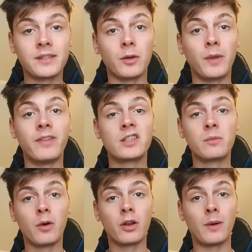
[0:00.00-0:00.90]
So if you're
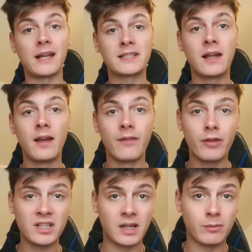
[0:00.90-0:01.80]
someone who has,
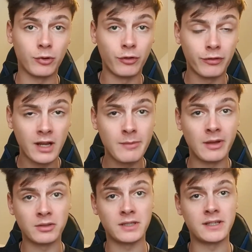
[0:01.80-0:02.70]
for example, 3
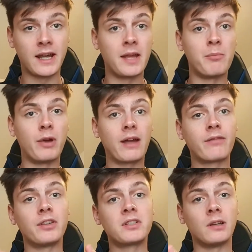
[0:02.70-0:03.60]
meals a day,
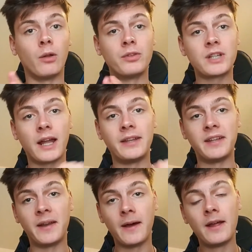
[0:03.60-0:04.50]
breakfast, lunch and
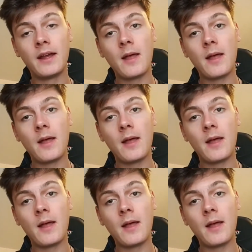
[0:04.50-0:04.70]
dinner,